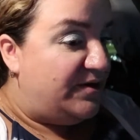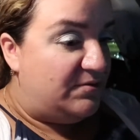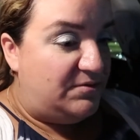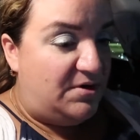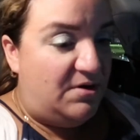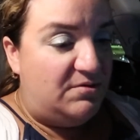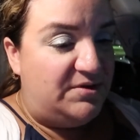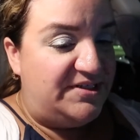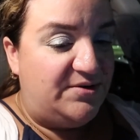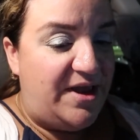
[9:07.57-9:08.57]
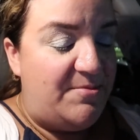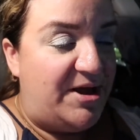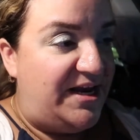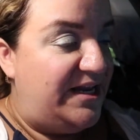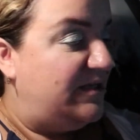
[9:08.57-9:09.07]
don't, oh, it's okay,
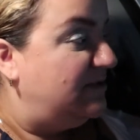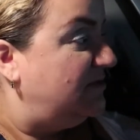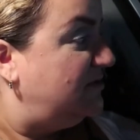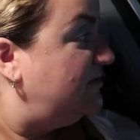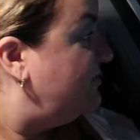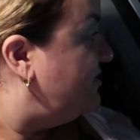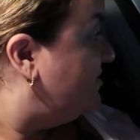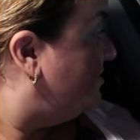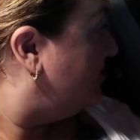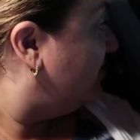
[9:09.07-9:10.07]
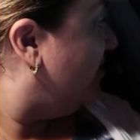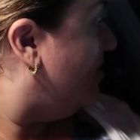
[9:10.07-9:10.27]
buddy. No, just, just